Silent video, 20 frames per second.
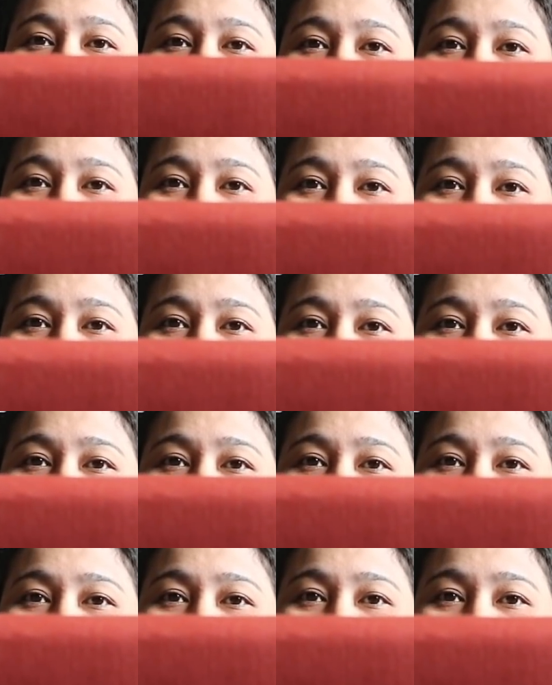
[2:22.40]
what is
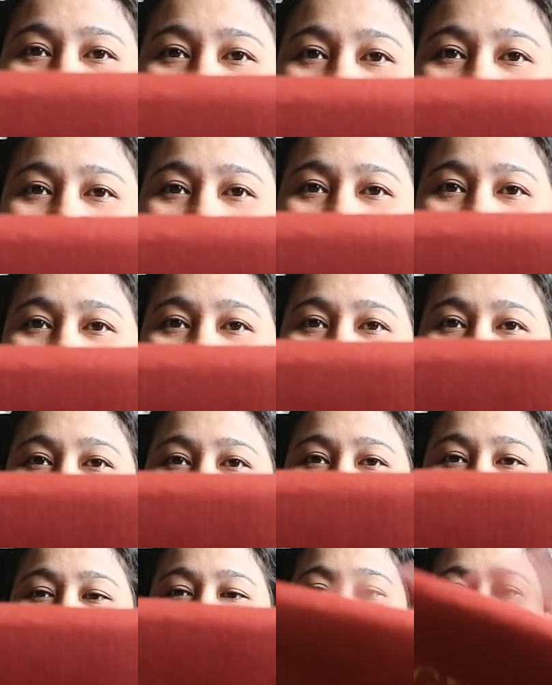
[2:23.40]
this.
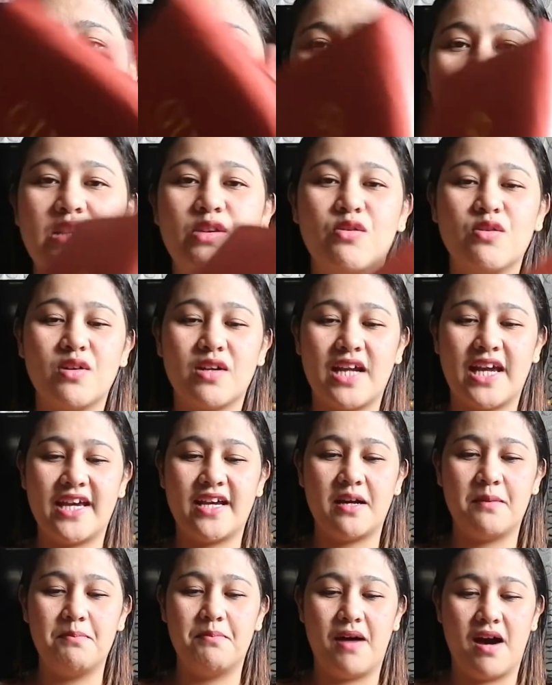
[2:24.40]
So it's look
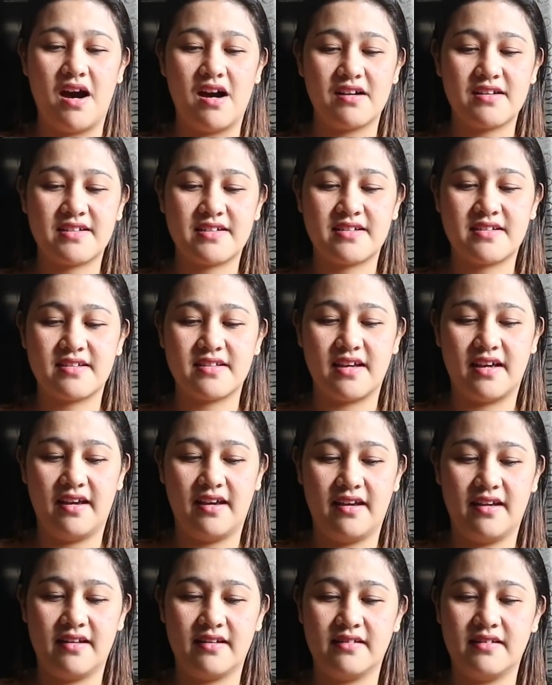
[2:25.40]
like a box,
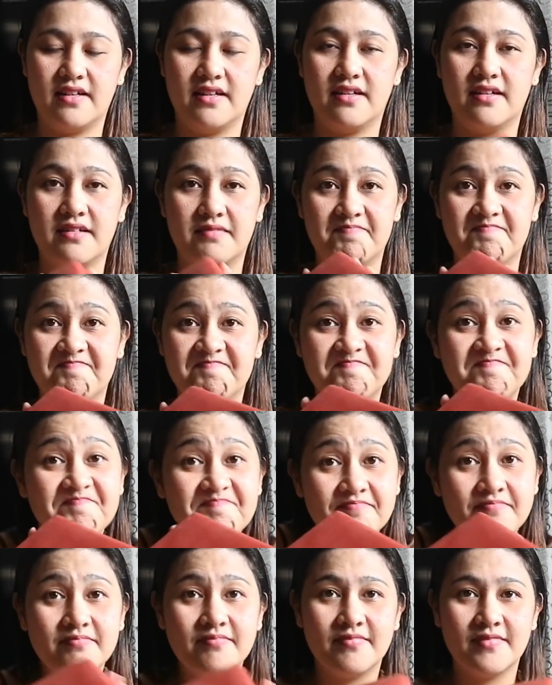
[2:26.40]
and
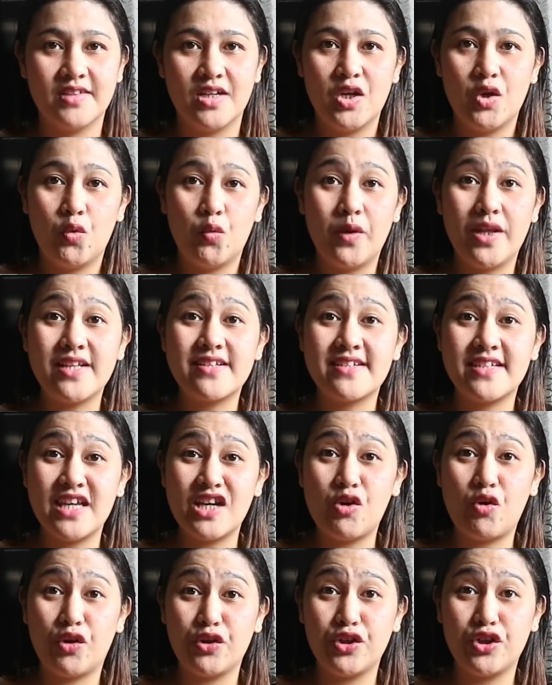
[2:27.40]
we'll
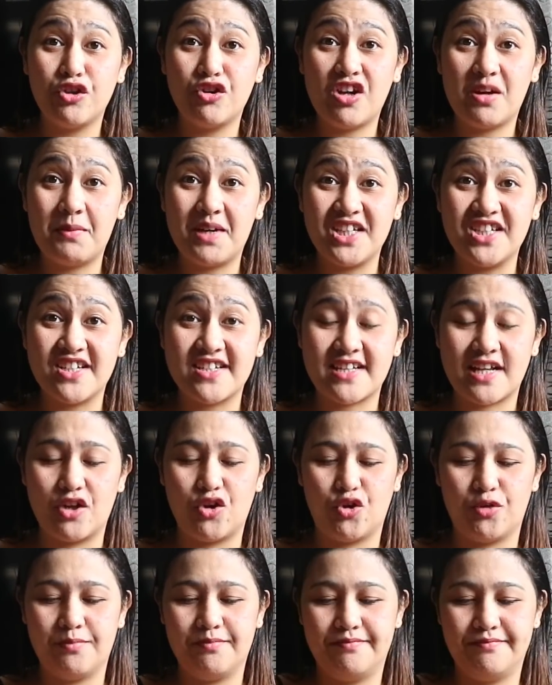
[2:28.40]
see kung ano yung laman niya sa
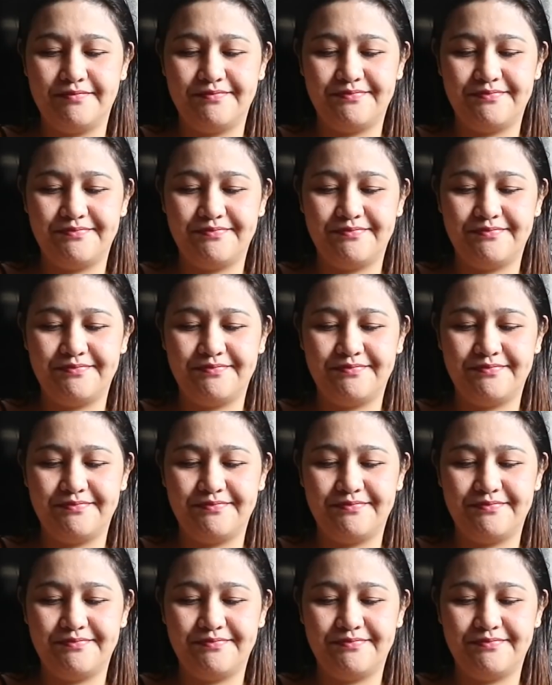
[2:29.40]
loob.